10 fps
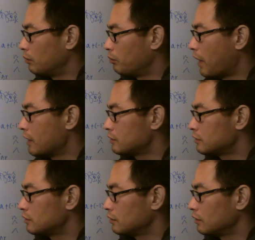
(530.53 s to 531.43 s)

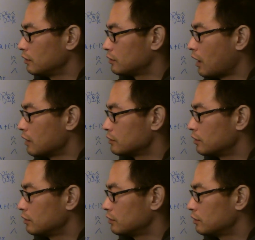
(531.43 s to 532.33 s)
Mass is
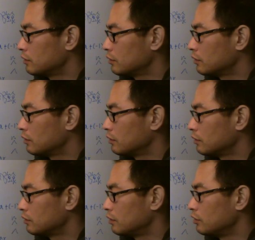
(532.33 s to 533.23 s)
constant.
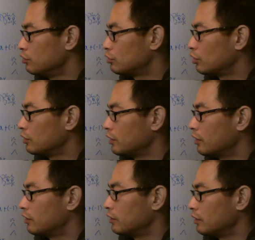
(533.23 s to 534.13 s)
It's the
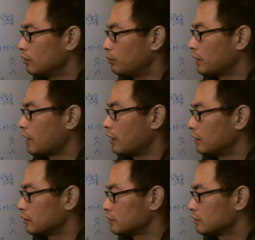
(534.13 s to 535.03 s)
Newtonian
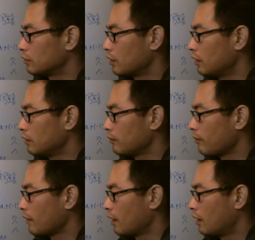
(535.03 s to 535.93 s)
mechanics, okay?
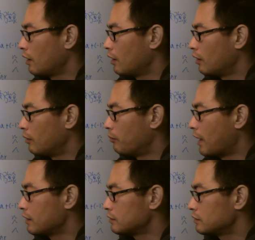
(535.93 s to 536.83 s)

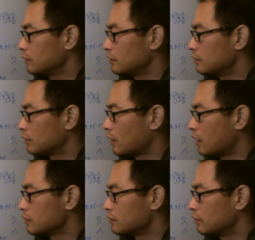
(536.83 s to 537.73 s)
Mass is
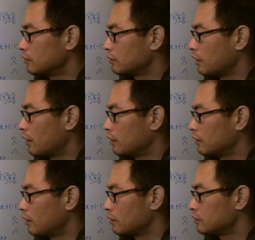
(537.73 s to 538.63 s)
constant, and
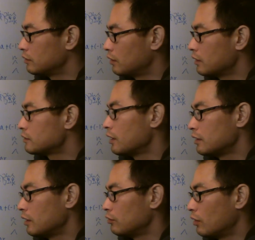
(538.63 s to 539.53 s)
let's say
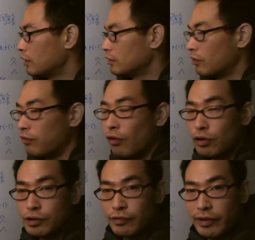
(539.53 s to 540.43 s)
that you are in a
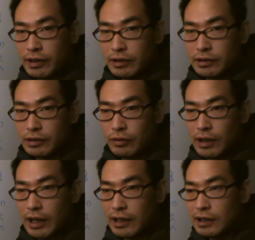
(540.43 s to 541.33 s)
force field, or
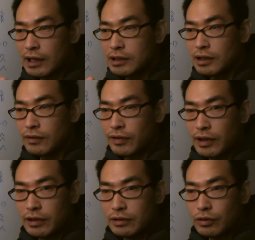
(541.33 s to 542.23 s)
like electric
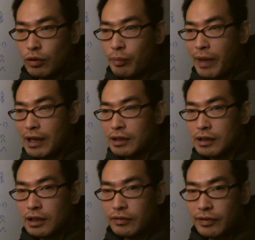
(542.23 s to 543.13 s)
field, or
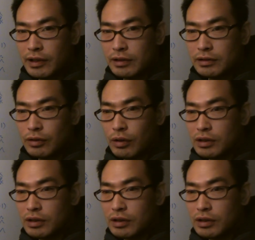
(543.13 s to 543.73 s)
magnetic field, or